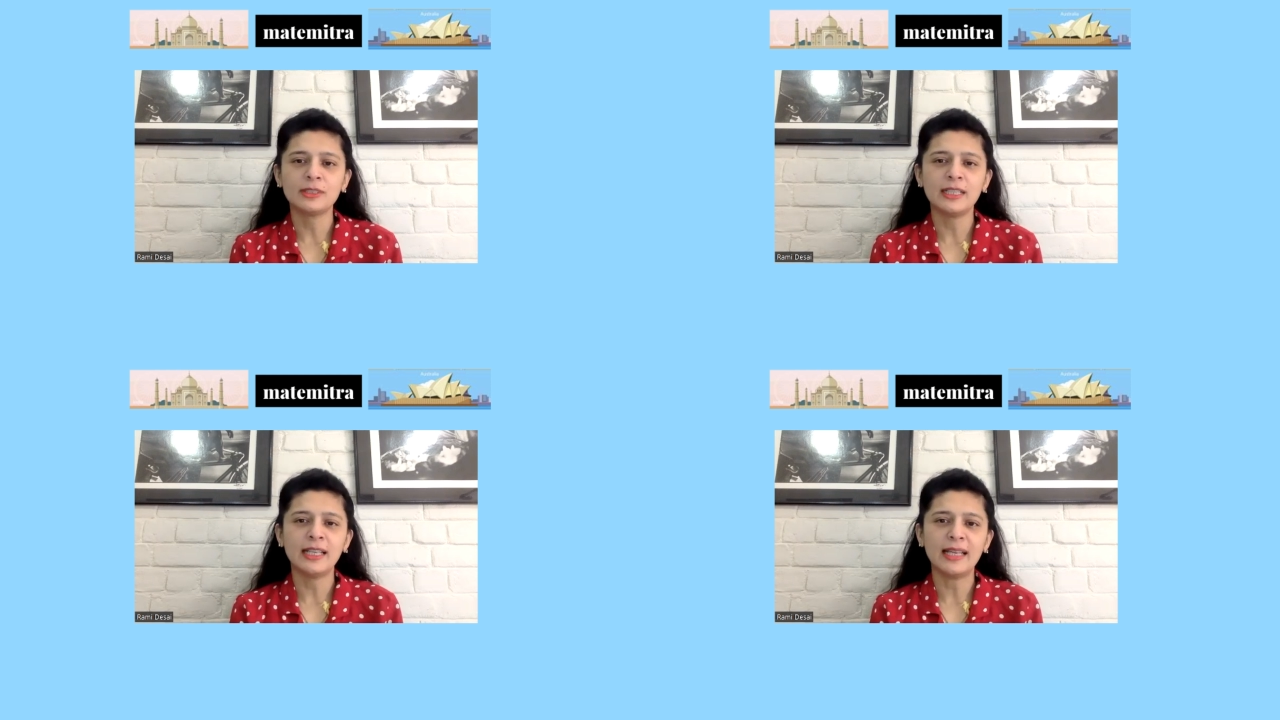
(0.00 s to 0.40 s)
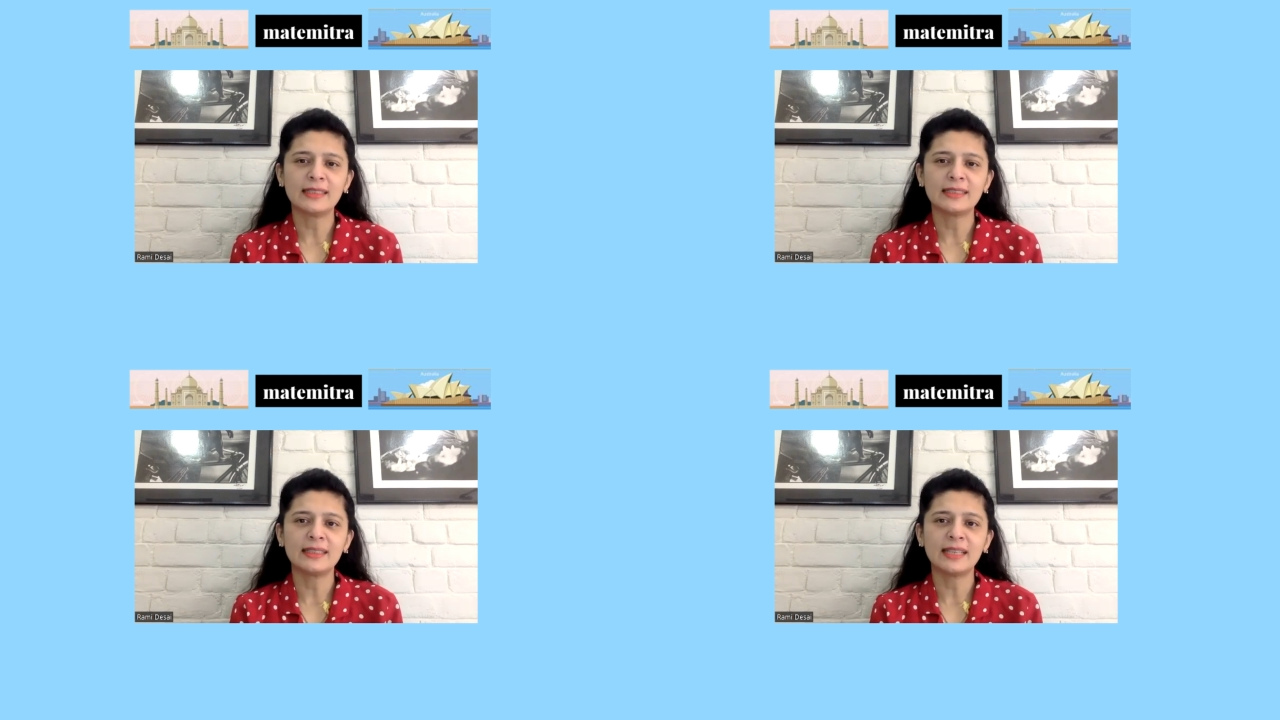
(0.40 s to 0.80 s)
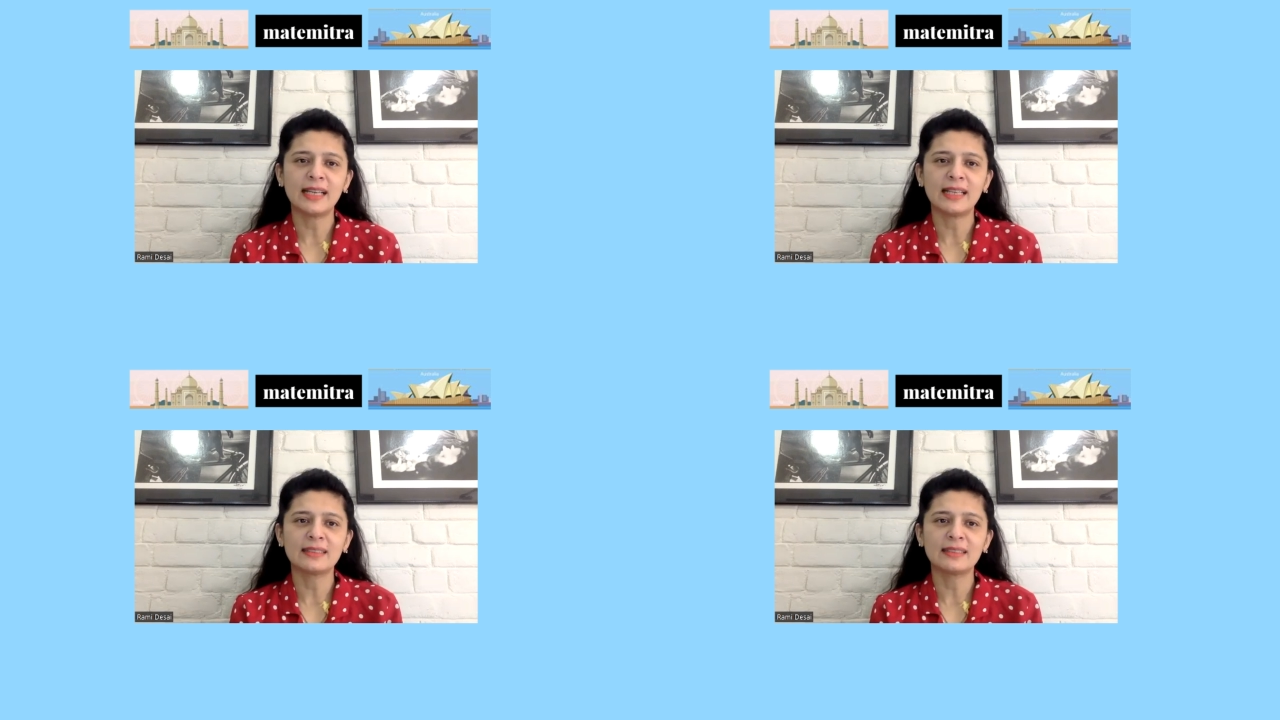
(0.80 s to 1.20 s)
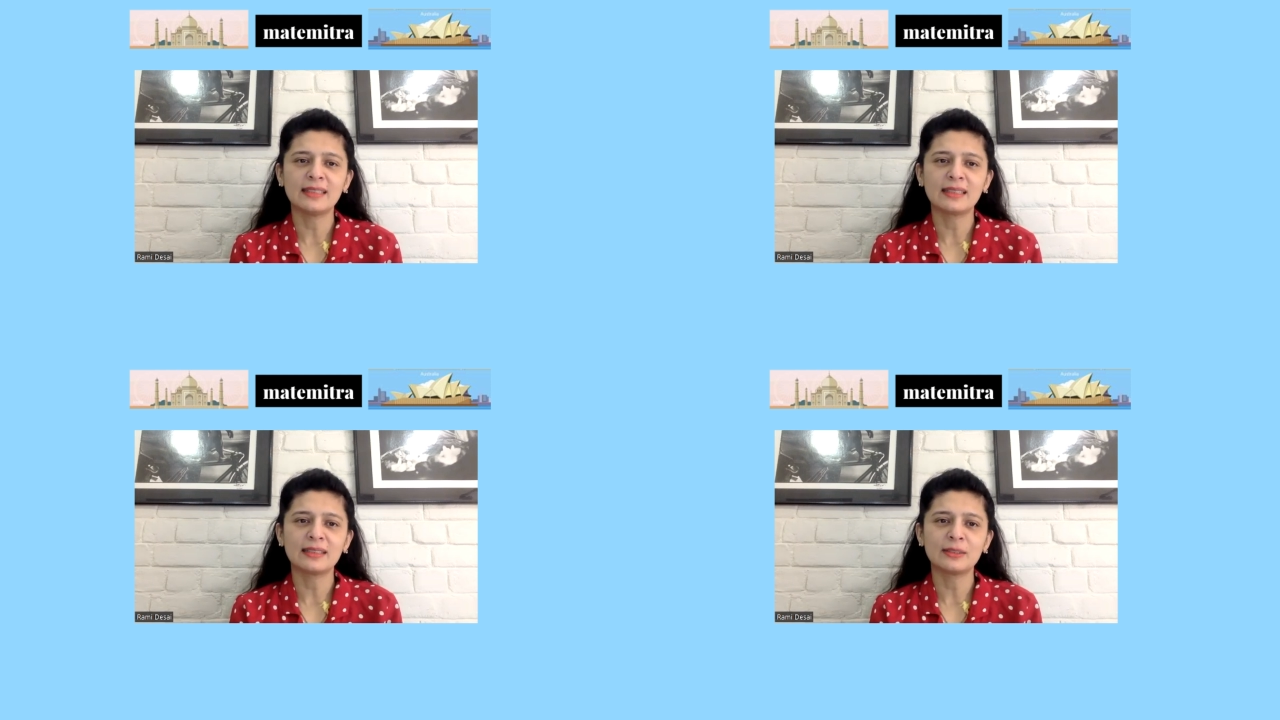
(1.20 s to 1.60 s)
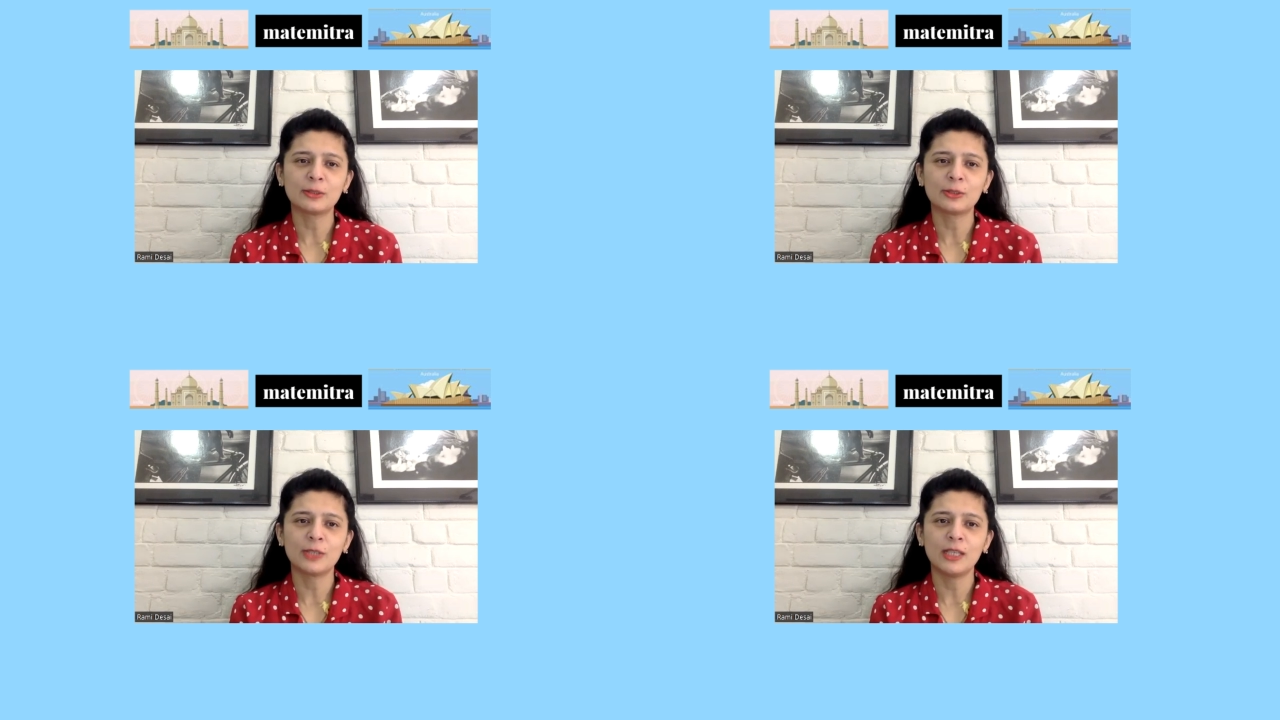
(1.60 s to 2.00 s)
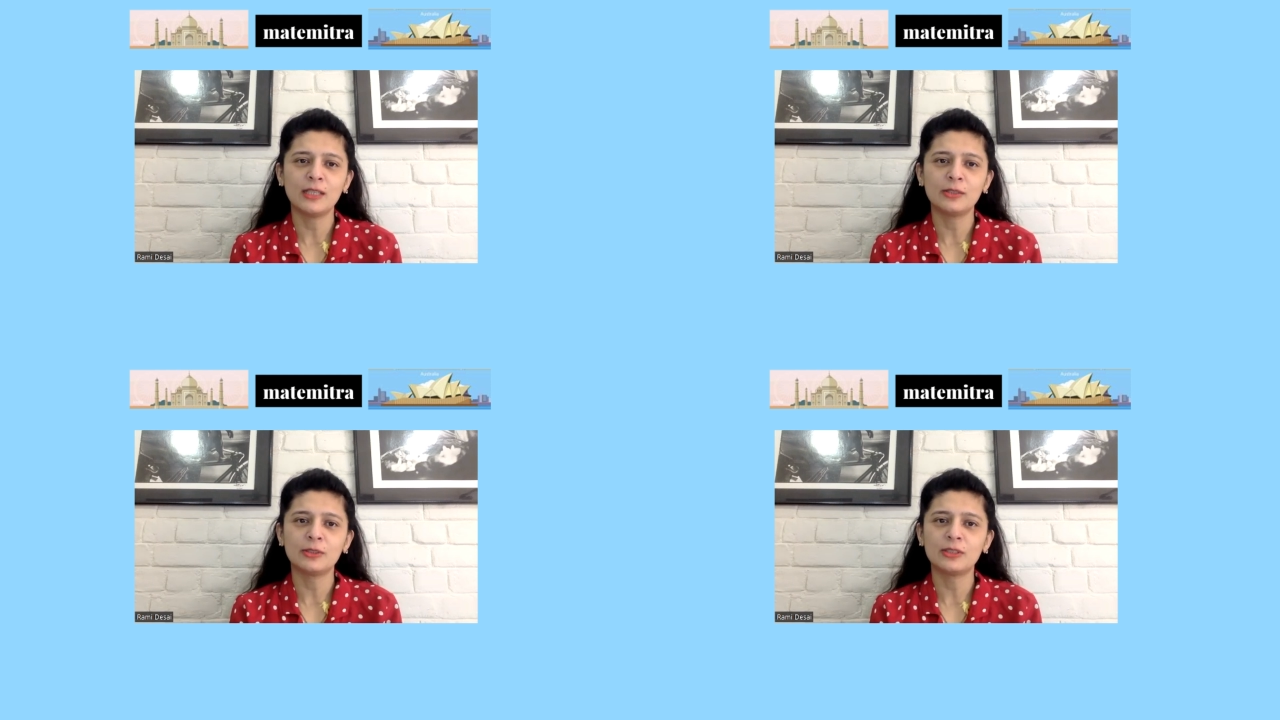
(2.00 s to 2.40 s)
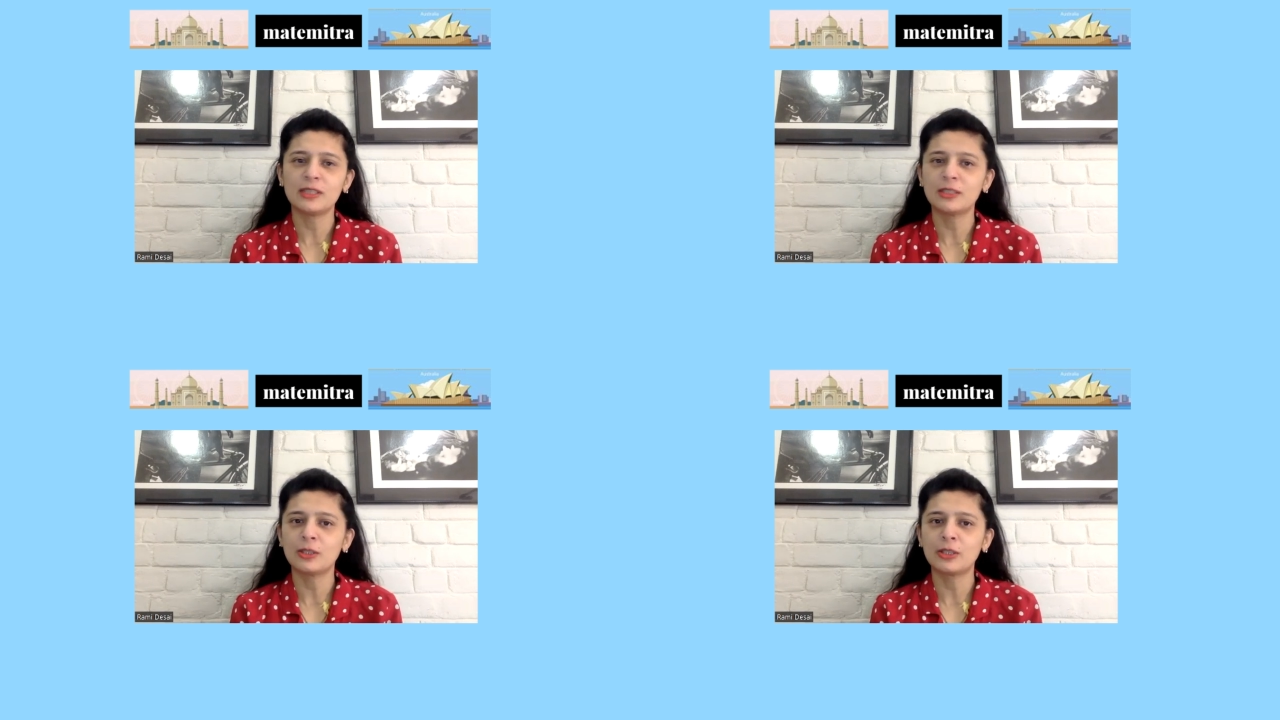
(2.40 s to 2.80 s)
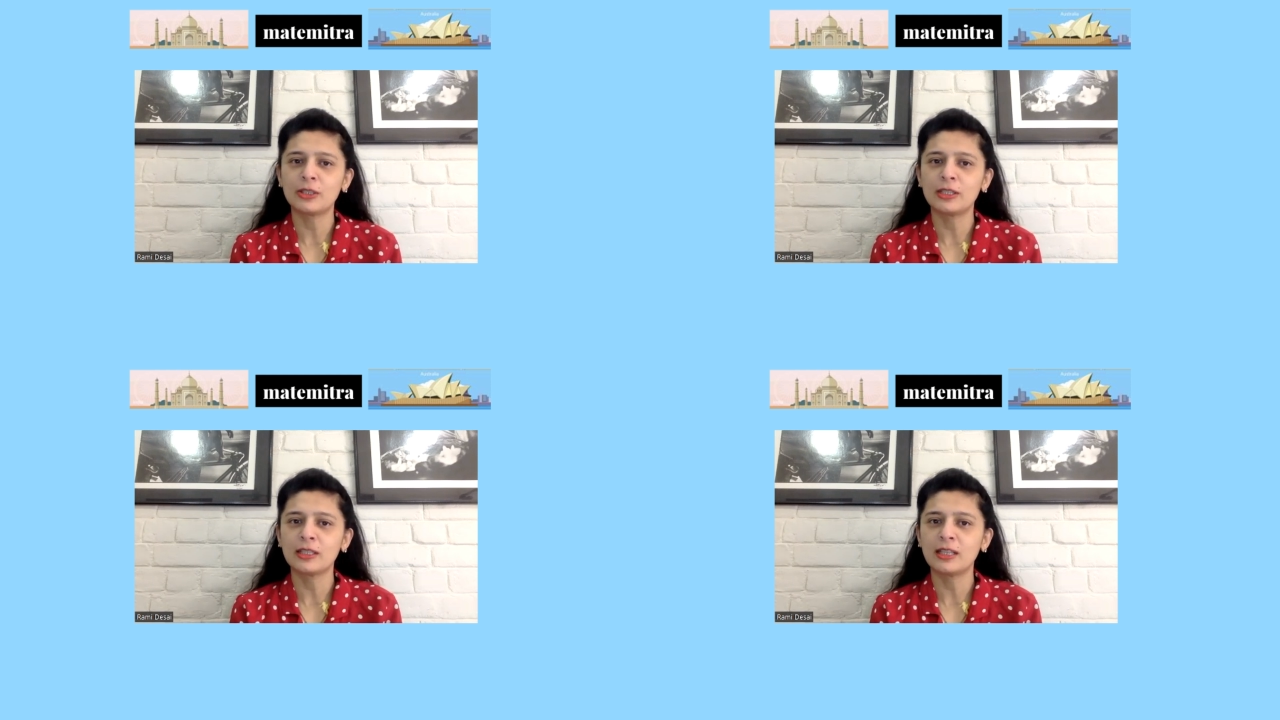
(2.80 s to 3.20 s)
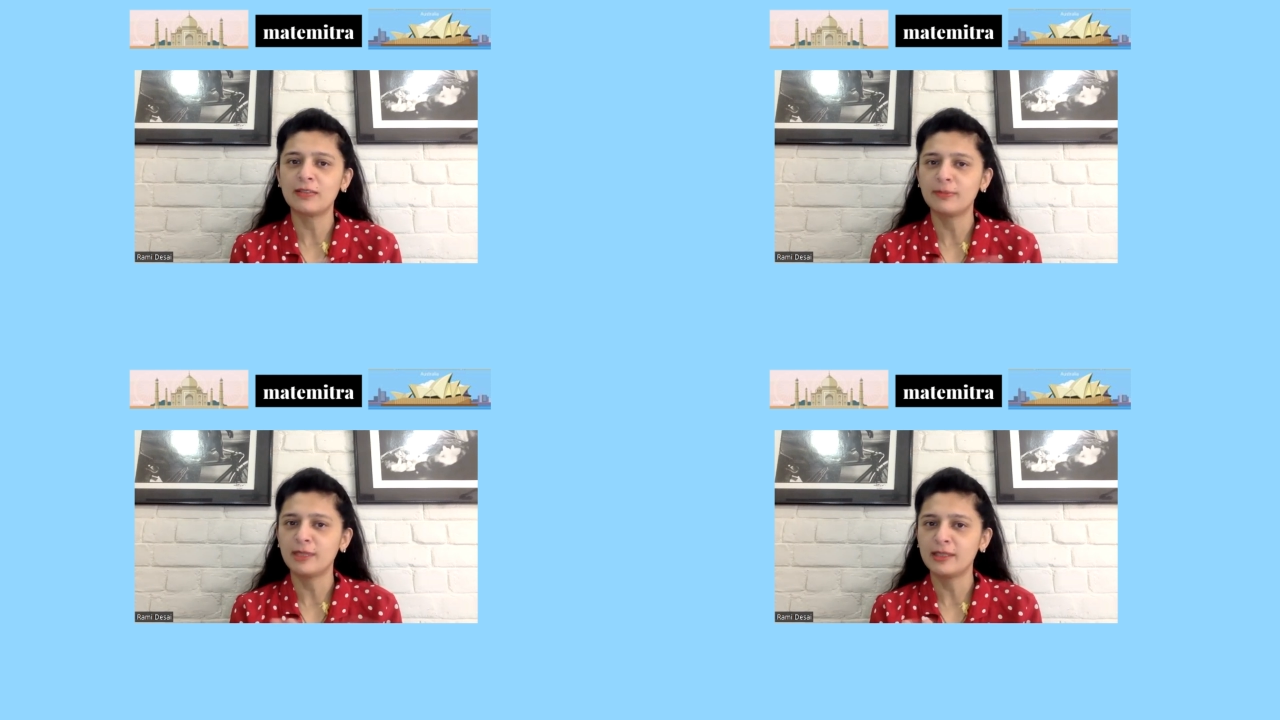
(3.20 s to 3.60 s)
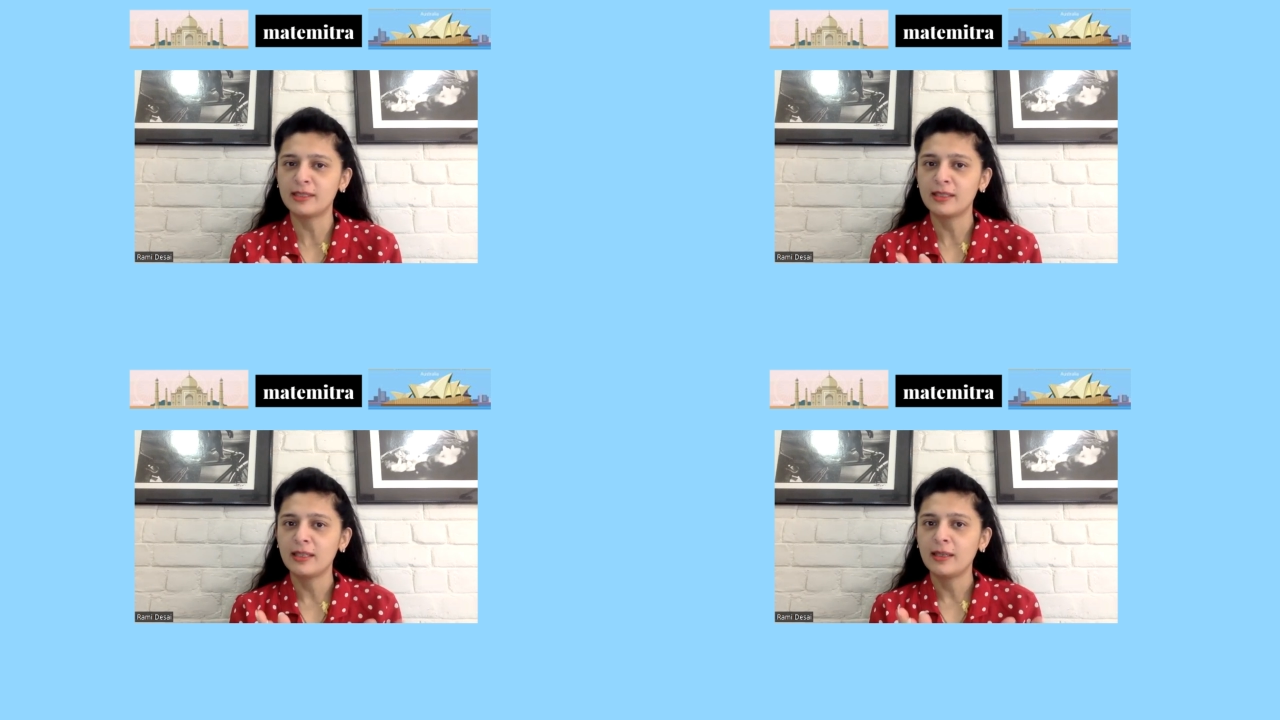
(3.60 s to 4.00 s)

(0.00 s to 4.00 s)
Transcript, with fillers: elected as the youngest Australian to sit on a government